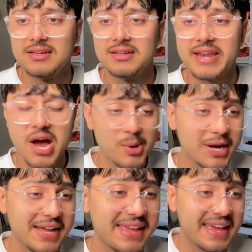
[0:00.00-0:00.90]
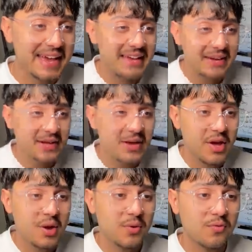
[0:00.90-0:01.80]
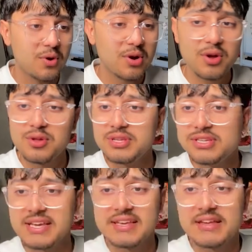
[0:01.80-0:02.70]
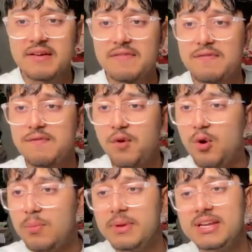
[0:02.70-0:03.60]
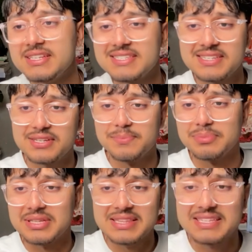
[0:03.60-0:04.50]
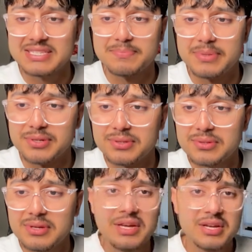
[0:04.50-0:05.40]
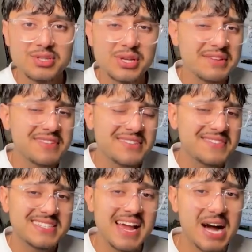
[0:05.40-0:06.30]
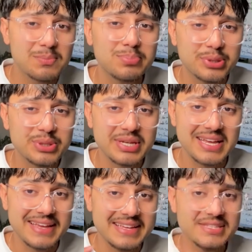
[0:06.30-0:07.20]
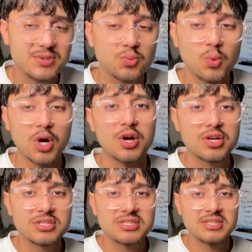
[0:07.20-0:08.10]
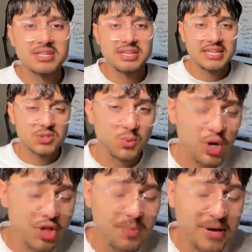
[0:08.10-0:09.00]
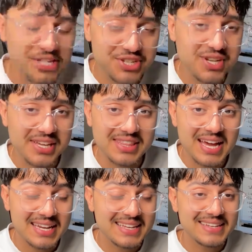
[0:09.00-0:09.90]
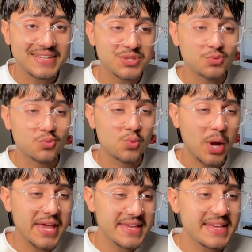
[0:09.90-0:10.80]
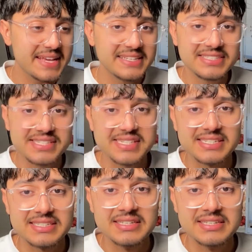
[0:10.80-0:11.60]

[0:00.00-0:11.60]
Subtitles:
Now again, Grok only taking 4 minutes to complete this build. So even if its output is worse, it's worth mentioning that it is way easier